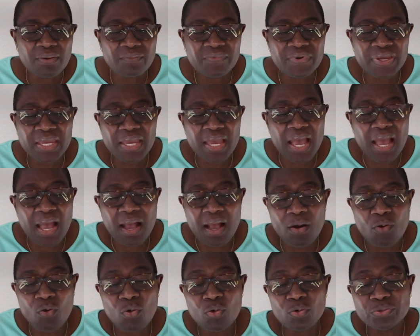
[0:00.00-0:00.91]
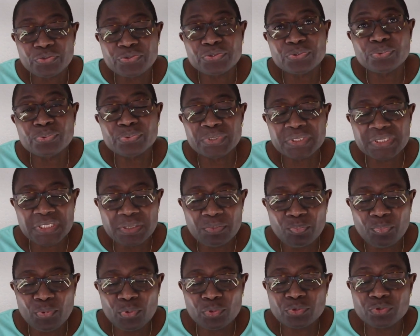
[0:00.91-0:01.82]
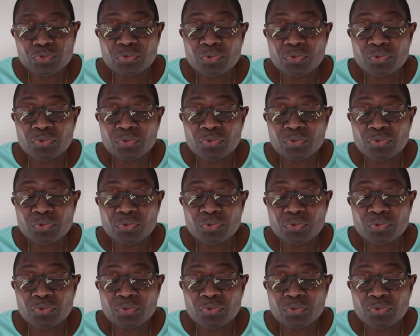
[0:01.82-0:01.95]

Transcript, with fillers: there are also simple